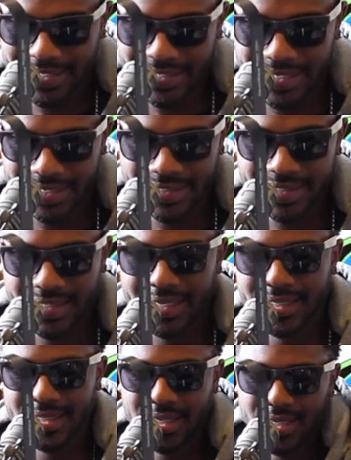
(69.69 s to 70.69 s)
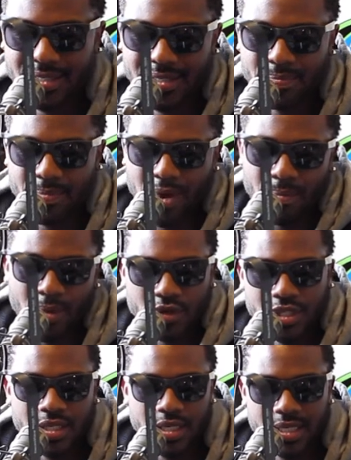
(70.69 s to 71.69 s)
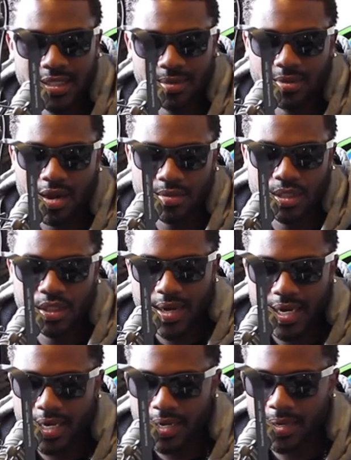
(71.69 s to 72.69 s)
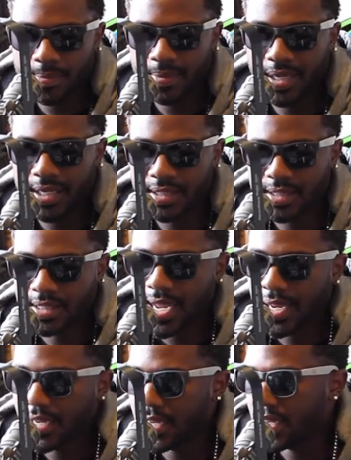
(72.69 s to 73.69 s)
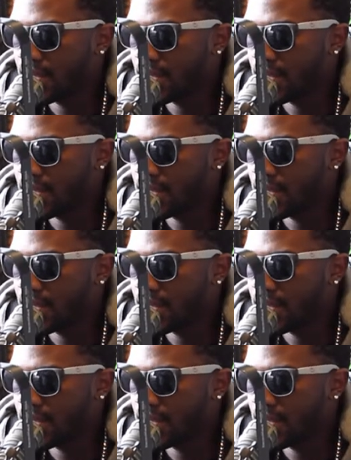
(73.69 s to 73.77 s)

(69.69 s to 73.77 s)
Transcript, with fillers: it it's it's it's emotionally sometimes draining because it's like